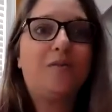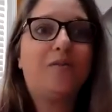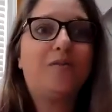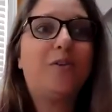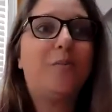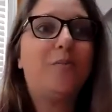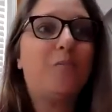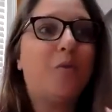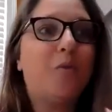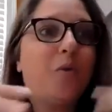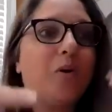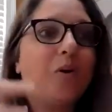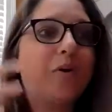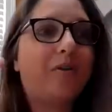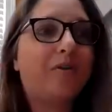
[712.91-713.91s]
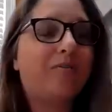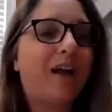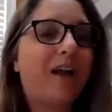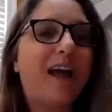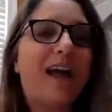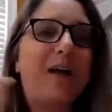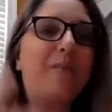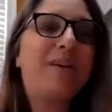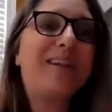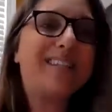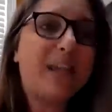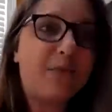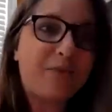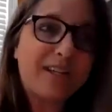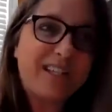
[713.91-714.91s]
the more, I want to
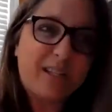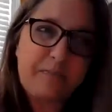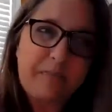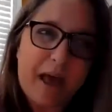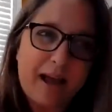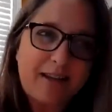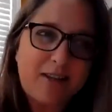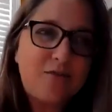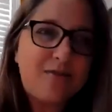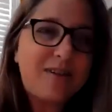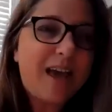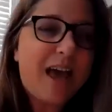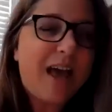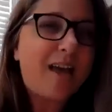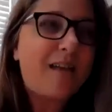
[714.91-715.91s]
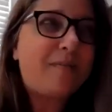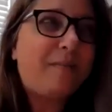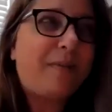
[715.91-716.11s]
say respect you get,